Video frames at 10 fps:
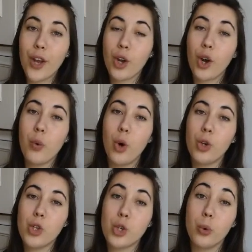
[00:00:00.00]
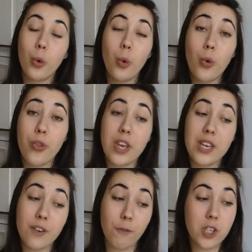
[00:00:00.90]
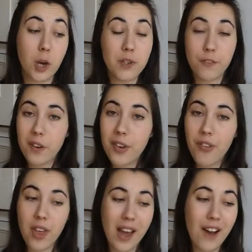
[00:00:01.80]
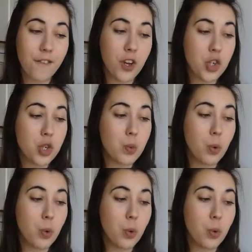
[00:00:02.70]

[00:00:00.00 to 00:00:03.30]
I go on to all the different types of funds they have, I just